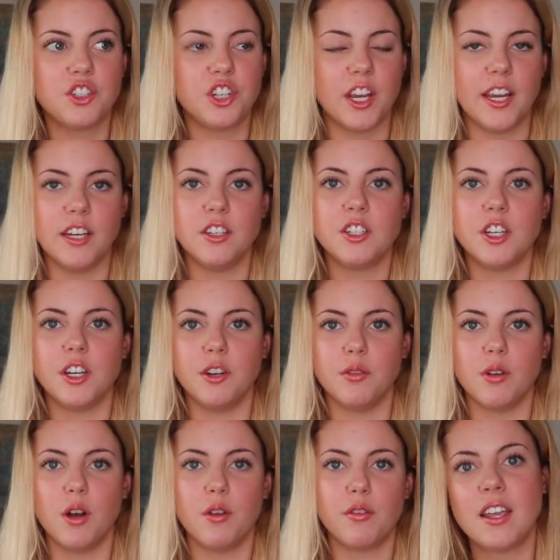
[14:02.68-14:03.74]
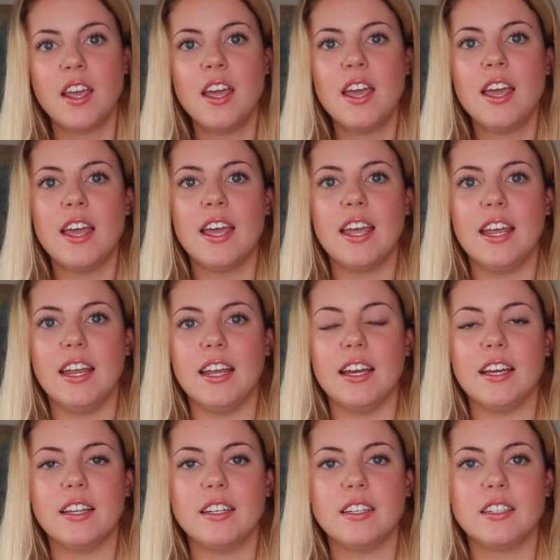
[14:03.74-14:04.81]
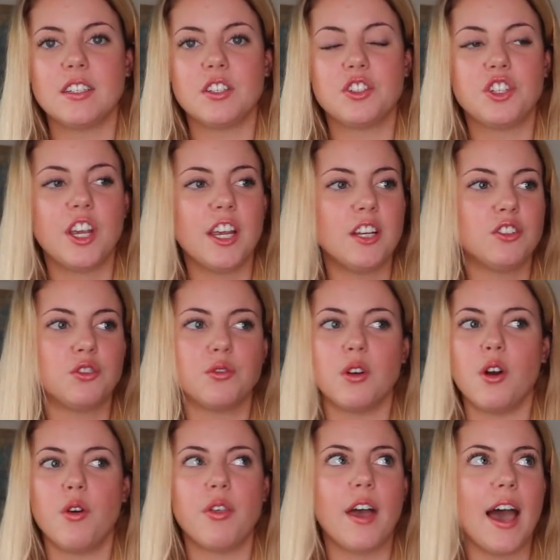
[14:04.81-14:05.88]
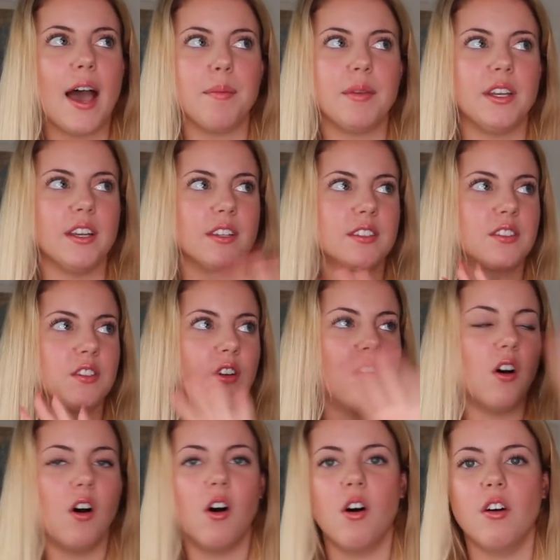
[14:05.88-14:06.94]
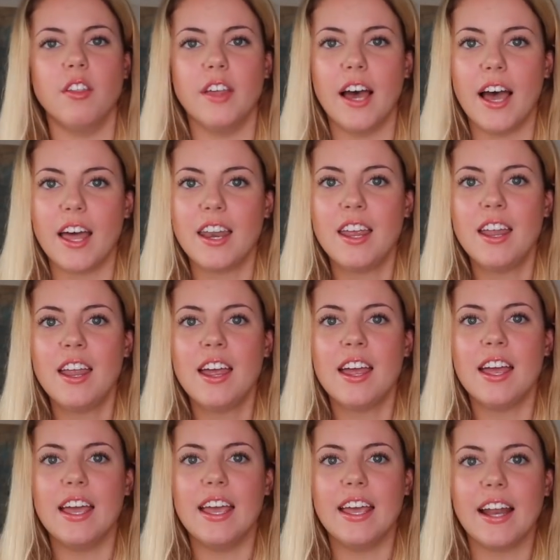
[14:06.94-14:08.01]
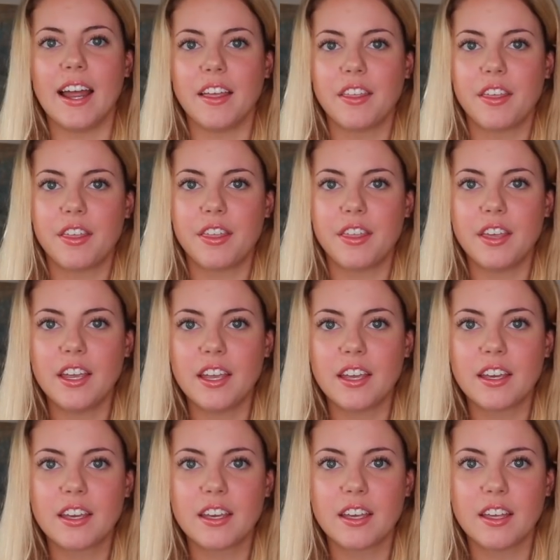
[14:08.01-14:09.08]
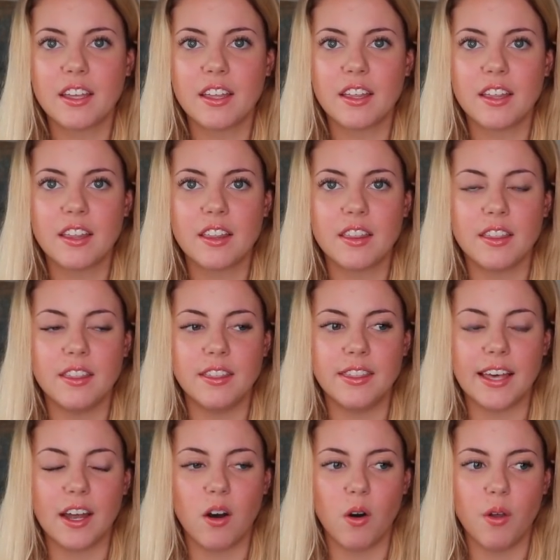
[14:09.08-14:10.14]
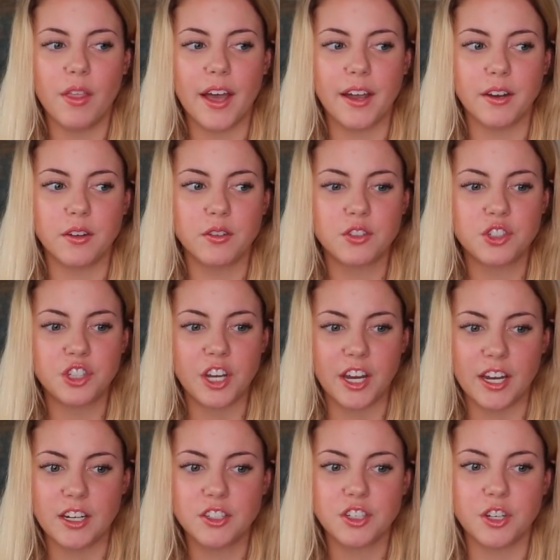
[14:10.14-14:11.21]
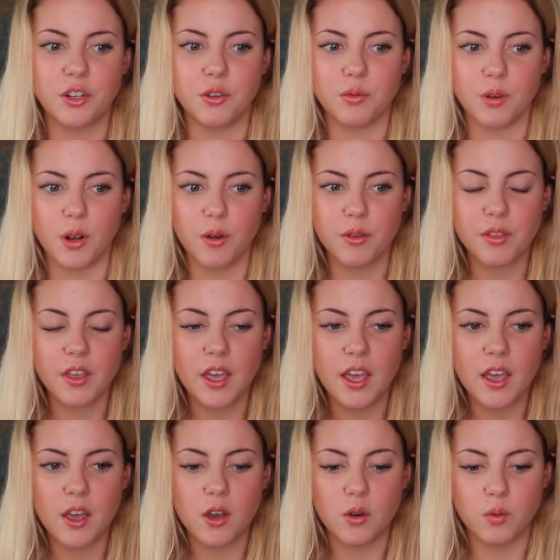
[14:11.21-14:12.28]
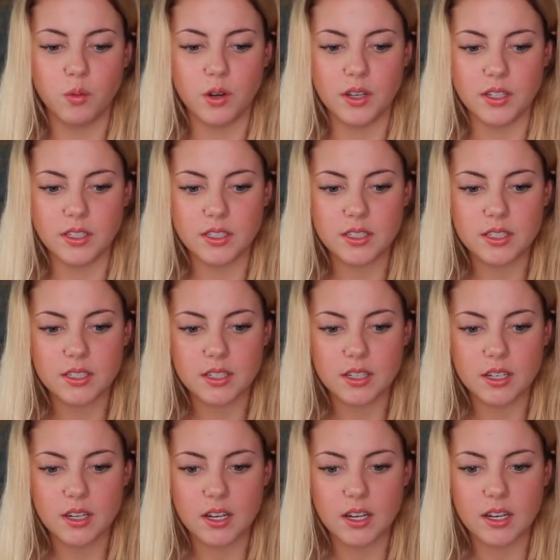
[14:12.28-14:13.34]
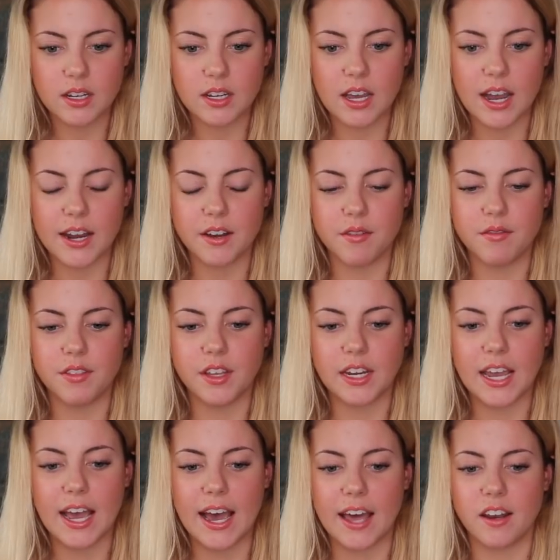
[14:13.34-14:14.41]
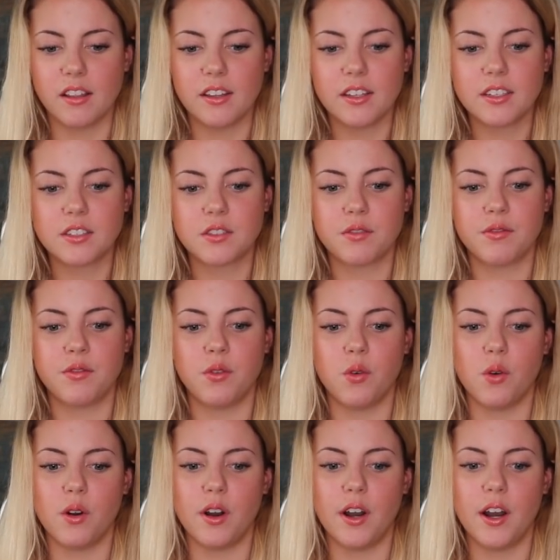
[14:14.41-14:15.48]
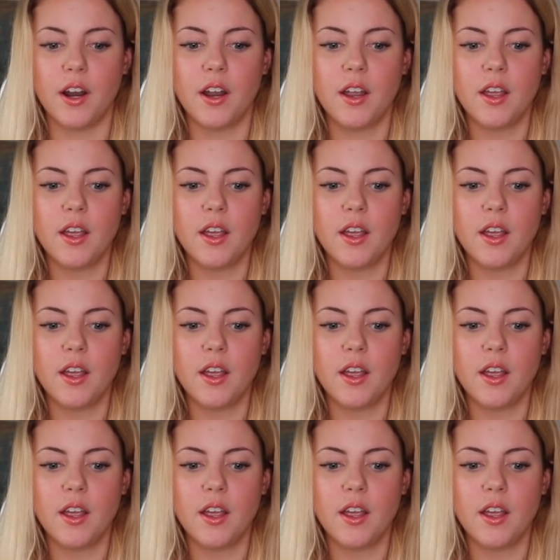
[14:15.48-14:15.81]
change and growth. And change, growth, happiness, all of that. And I think that all that change and growth was kind of the catalyst for